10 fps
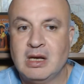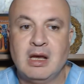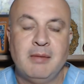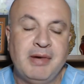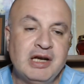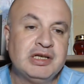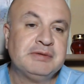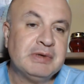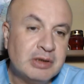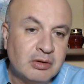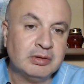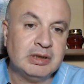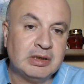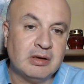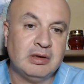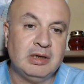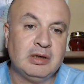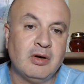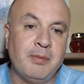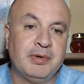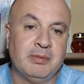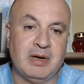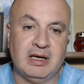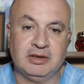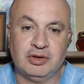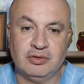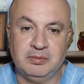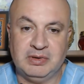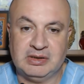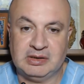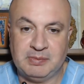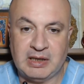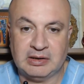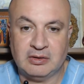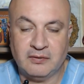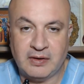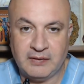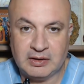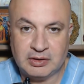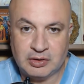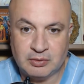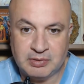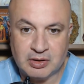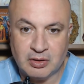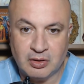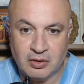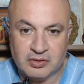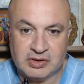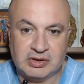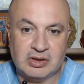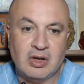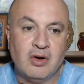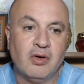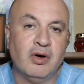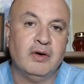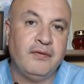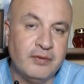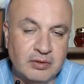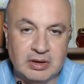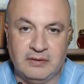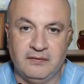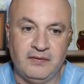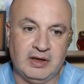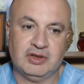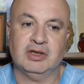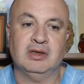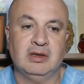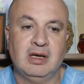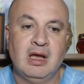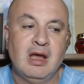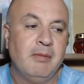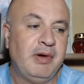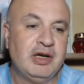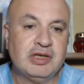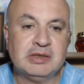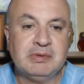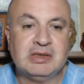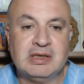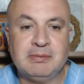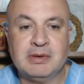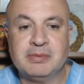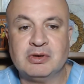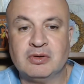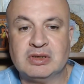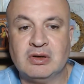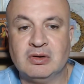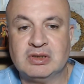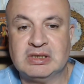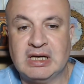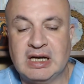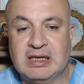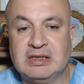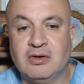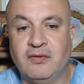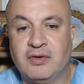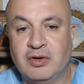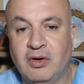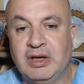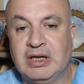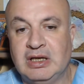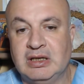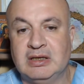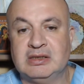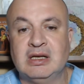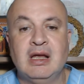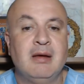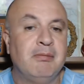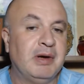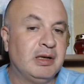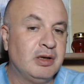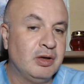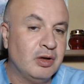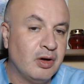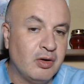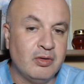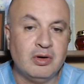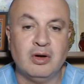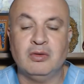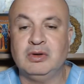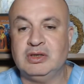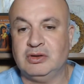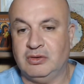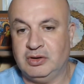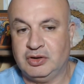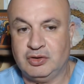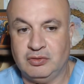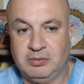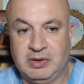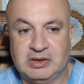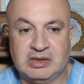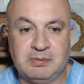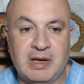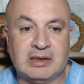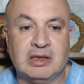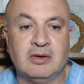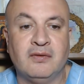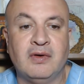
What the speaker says: Patients with known immunocompromise should be suspected of having tuberculosis or a fungal infection. Patients with symptoms or signs of chronic illness but no known disorders should be suspected of